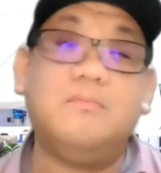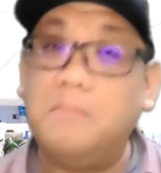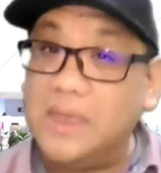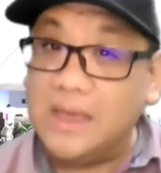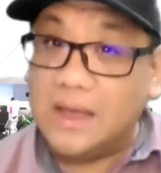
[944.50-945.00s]

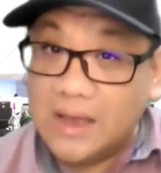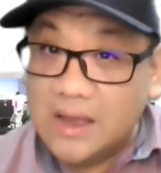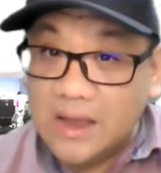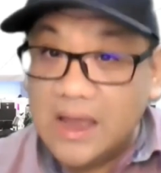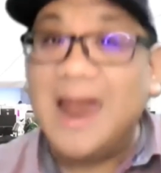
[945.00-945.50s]
Be
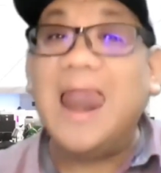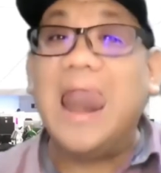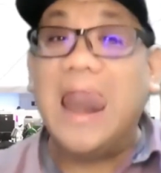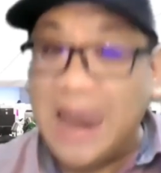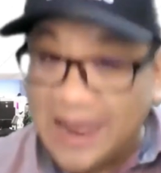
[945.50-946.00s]
a
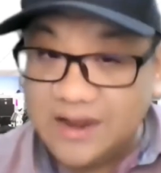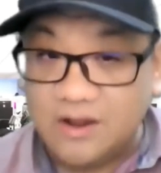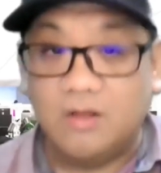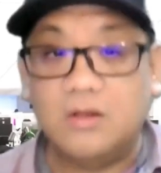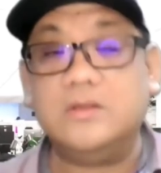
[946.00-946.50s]

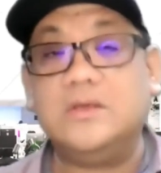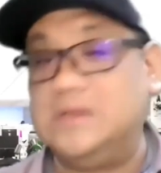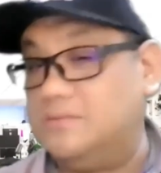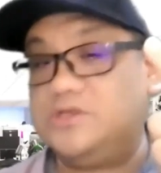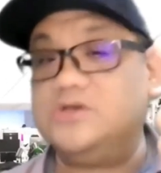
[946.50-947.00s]
learn-it-all.
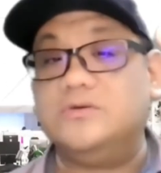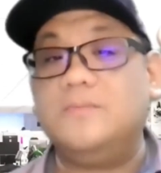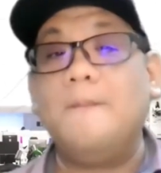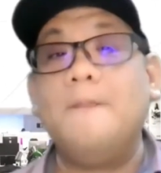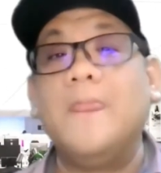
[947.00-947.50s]
Number
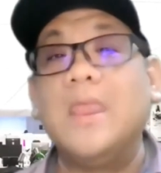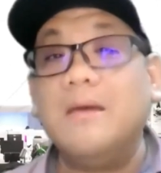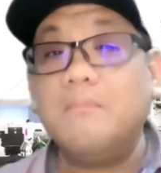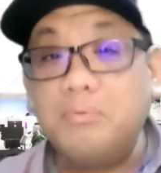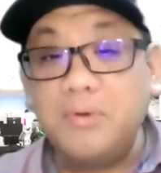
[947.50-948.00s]
two,
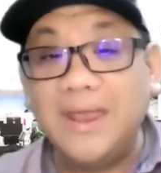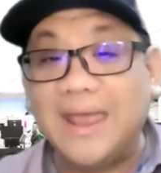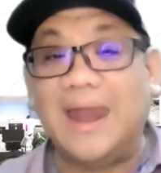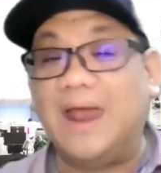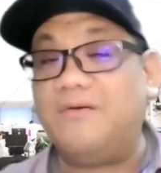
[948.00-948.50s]
bring
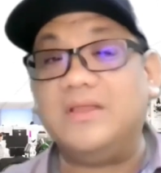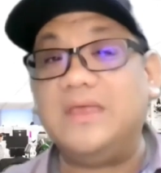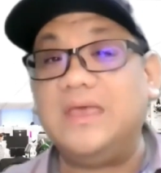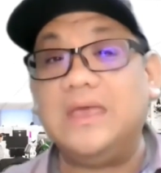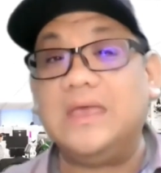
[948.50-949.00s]

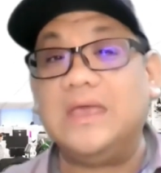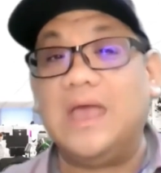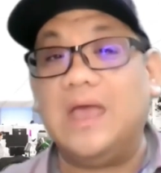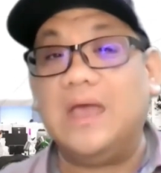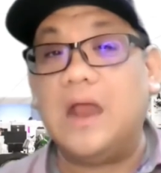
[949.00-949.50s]
clarity,
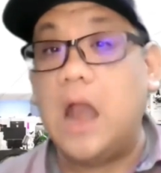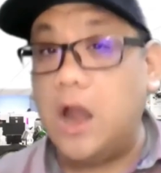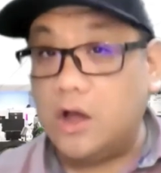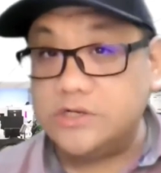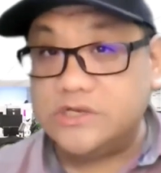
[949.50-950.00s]

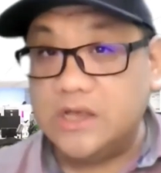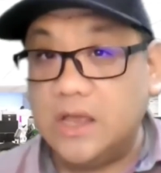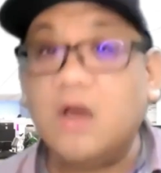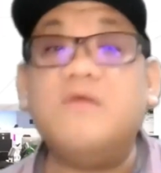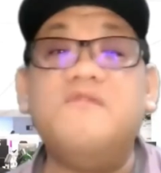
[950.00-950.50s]
not
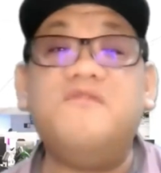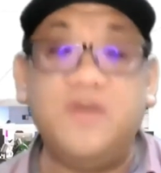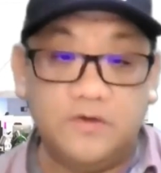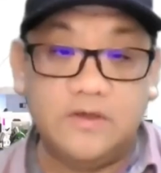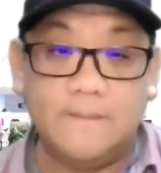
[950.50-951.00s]

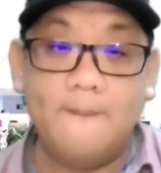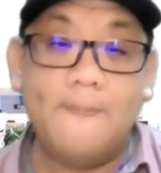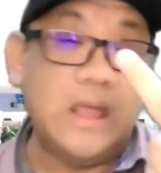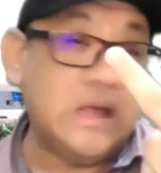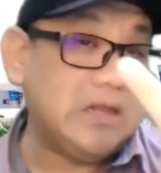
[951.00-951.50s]
confusion.
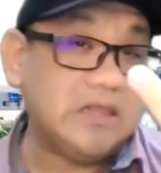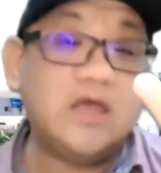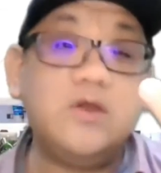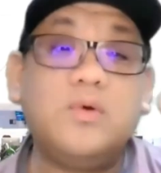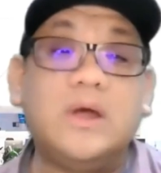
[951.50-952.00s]
The
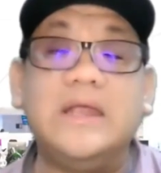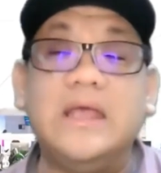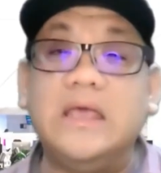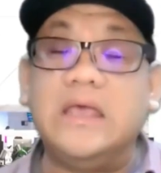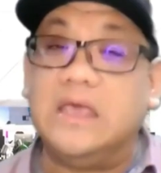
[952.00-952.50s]
third one,
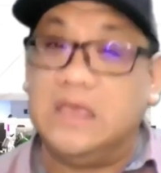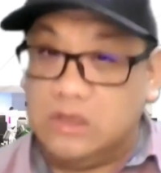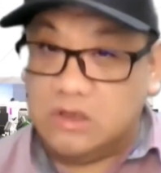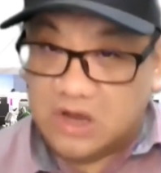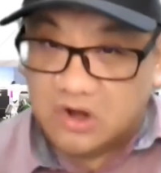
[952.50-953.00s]

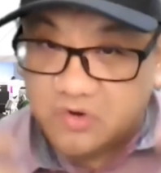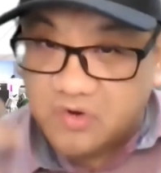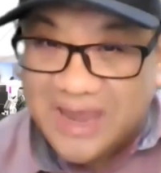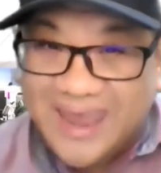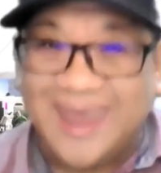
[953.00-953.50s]

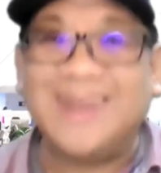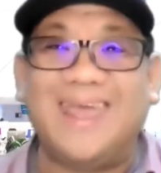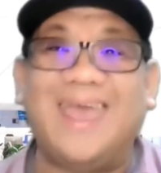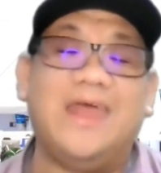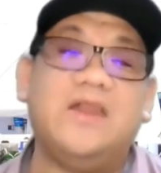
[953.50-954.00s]
create
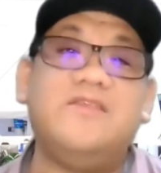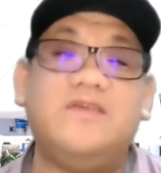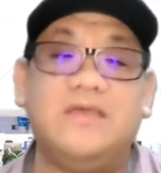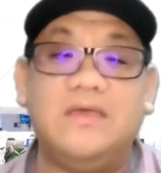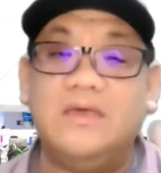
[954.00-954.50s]

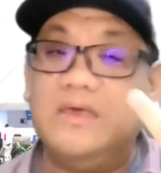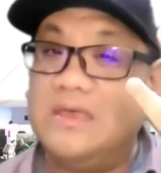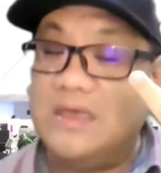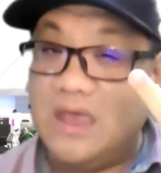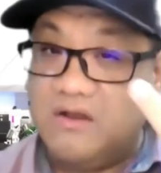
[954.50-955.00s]
energy.
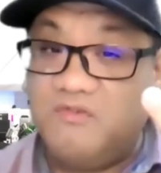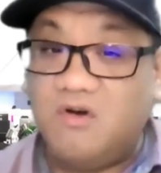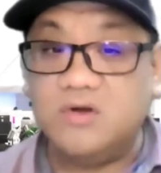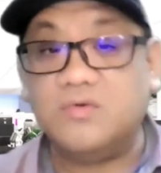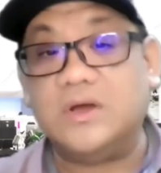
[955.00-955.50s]
And the
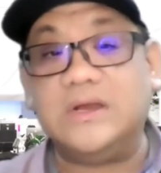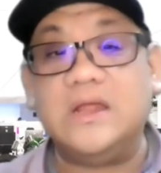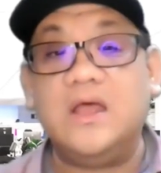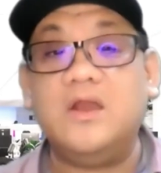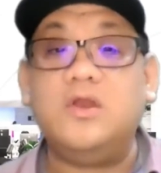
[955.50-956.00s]
fourth one,
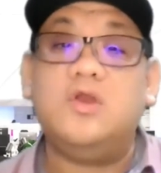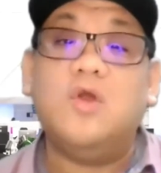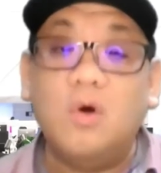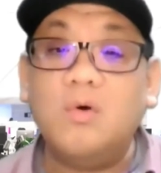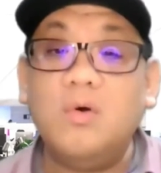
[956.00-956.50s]

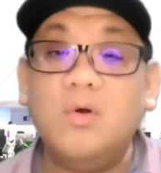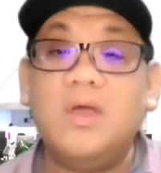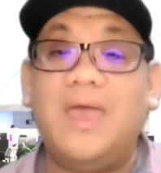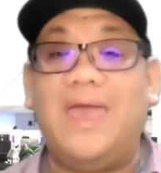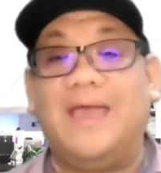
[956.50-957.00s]
no
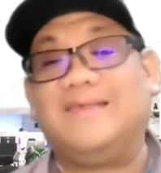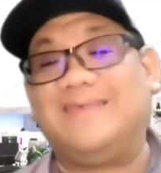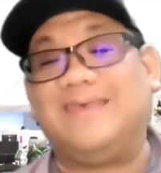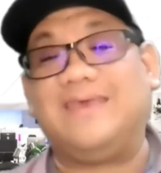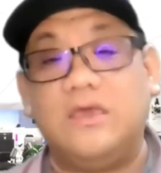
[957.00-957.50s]

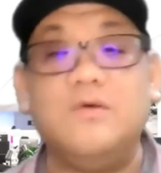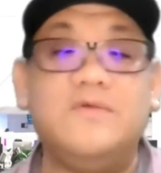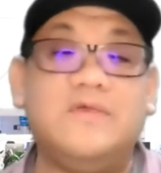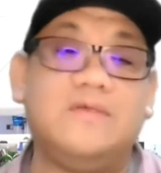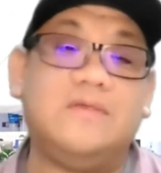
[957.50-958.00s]

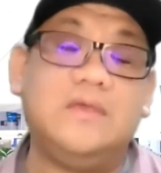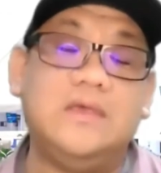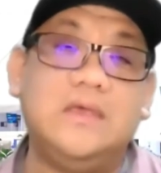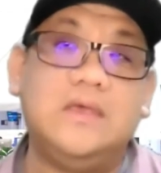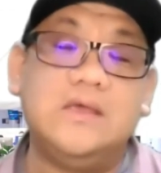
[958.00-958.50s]
excuses.
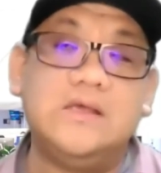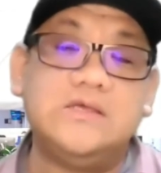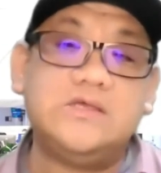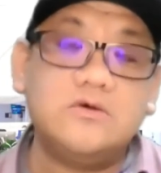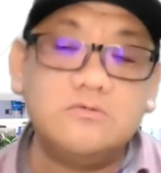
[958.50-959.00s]

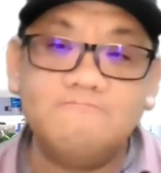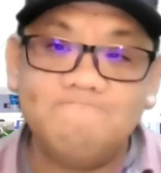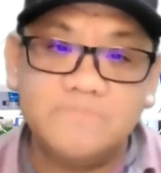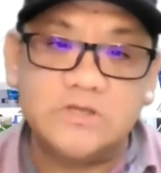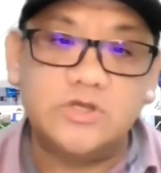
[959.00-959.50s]
So
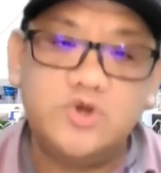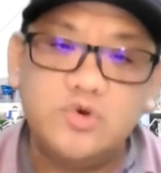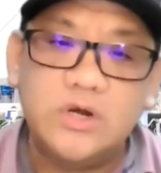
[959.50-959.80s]
true